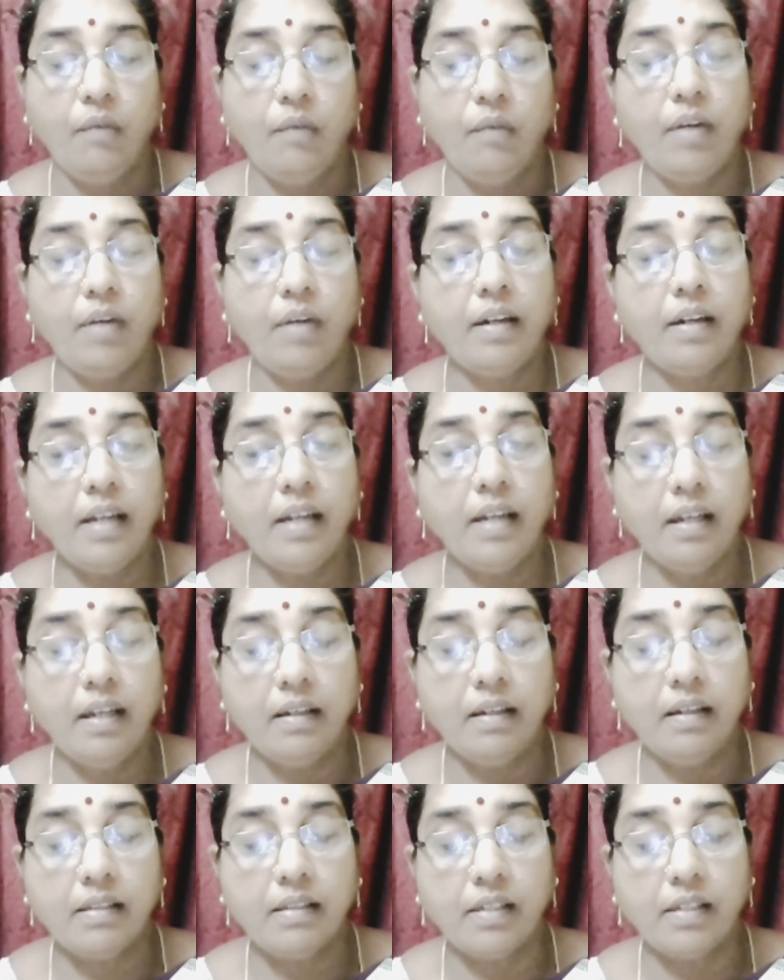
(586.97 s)
Fluttering
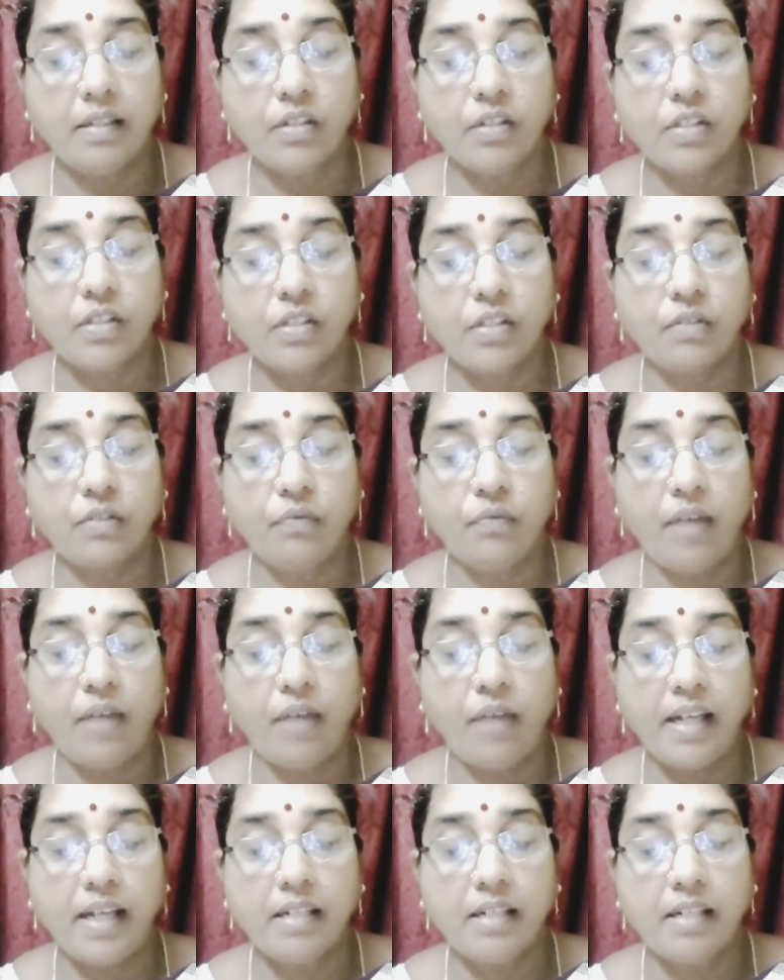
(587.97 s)
suggests
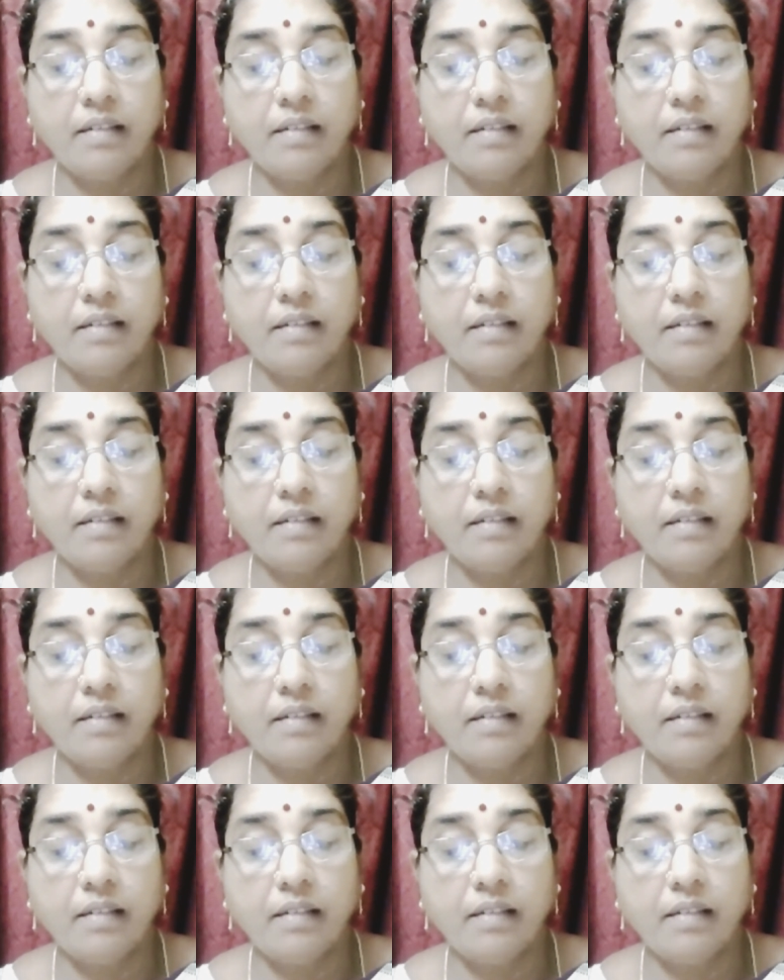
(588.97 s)
flight,